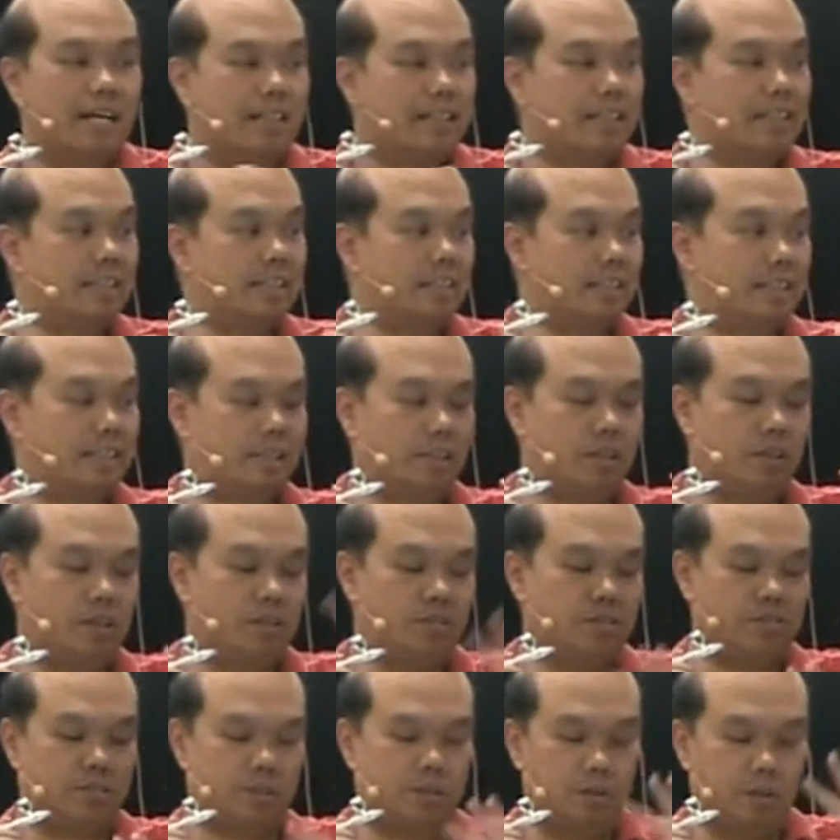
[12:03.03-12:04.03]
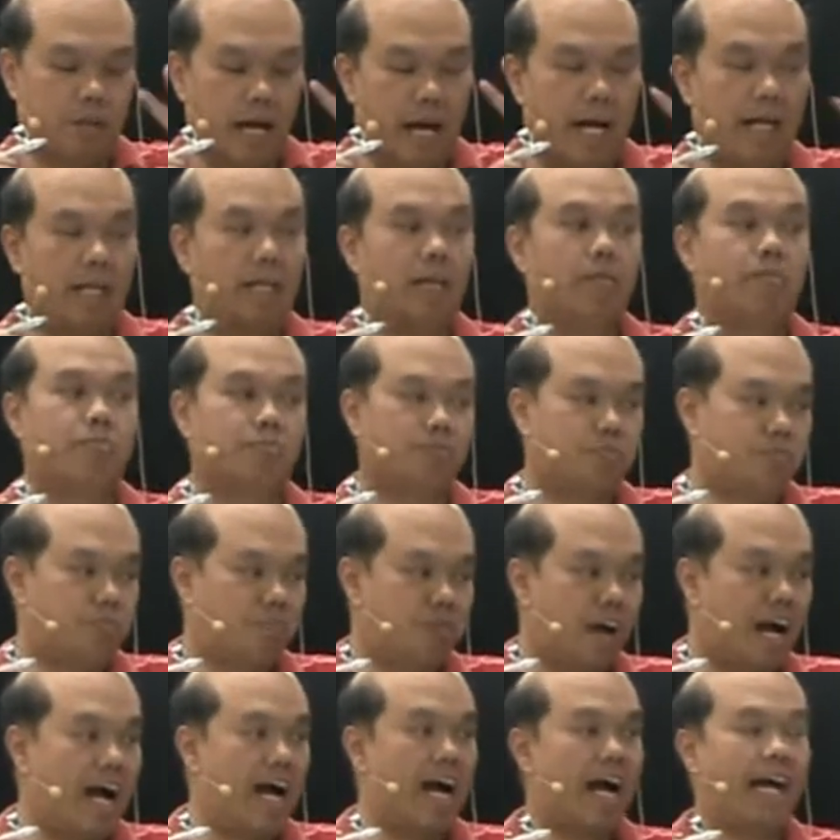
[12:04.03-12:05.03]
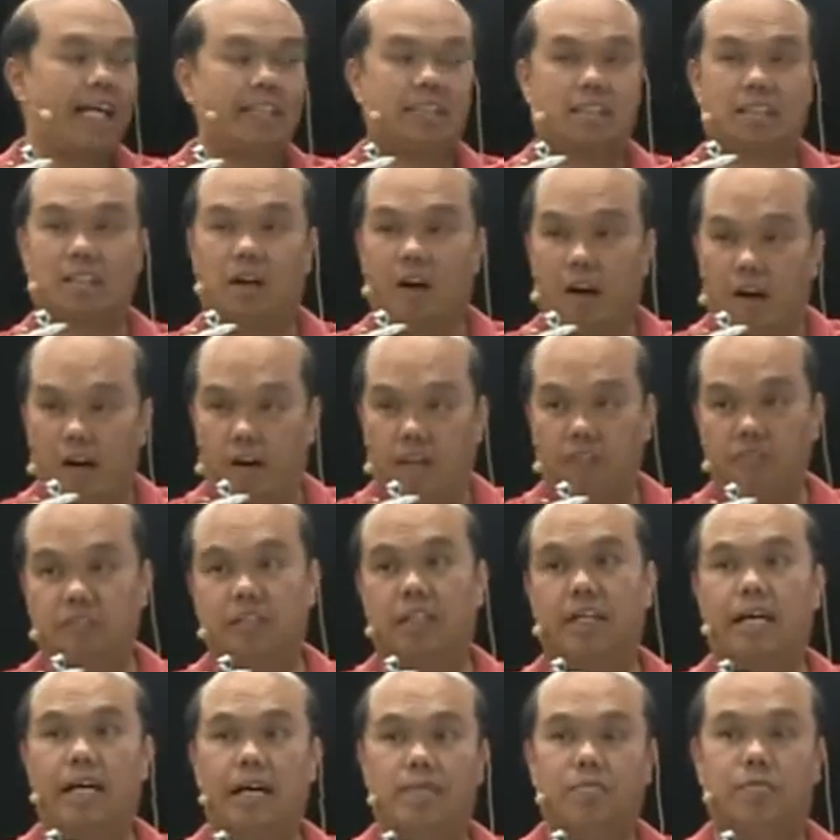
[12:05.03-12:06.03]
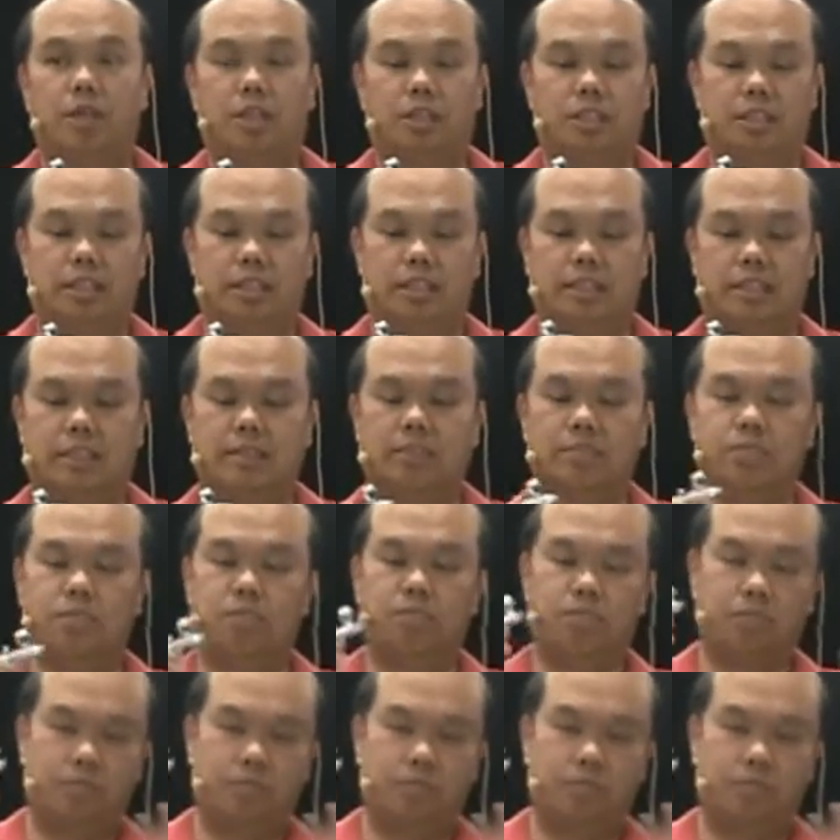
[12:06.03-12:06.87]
Just going through other parts of the airbrush system.